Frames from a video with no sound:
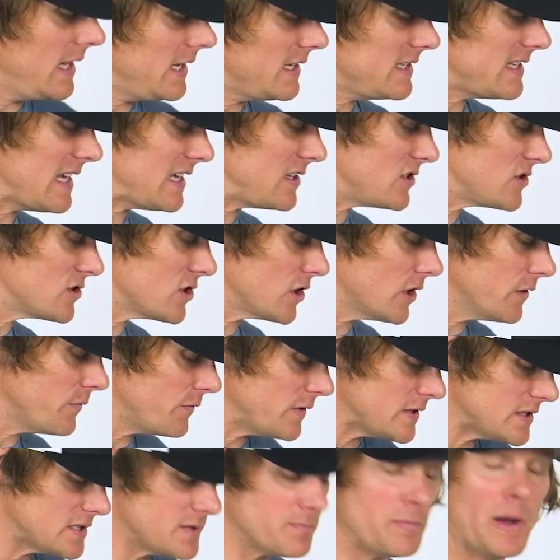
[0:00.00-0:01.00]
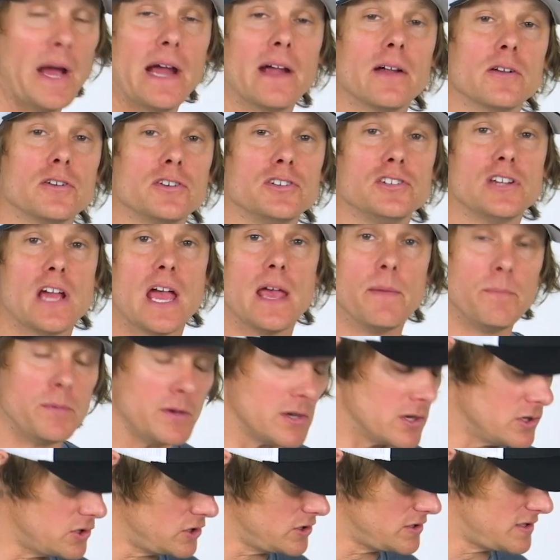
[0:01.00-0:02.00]
It is a surf-inspired shape.
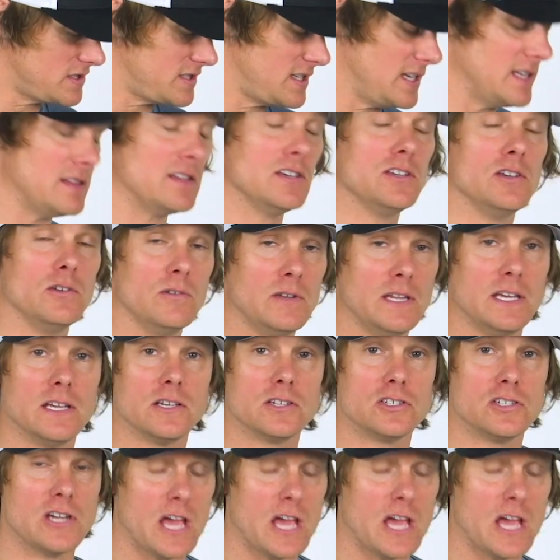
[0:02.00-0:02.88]
You can just see the unique